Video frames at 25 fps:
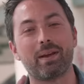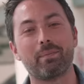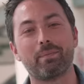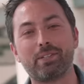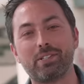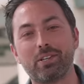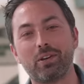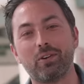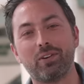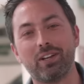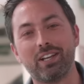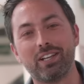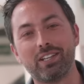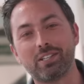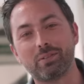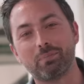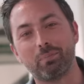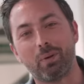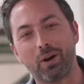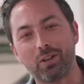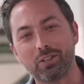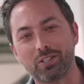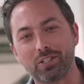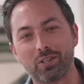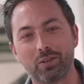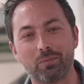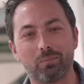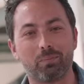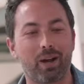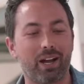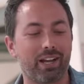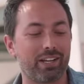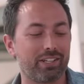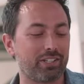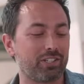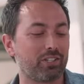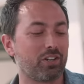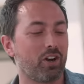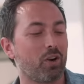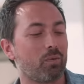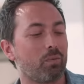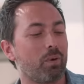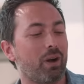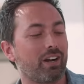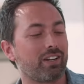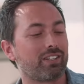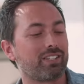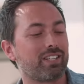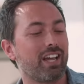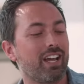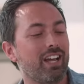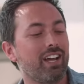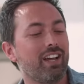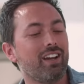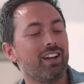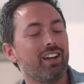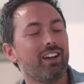episode is sponsored by Starbucks.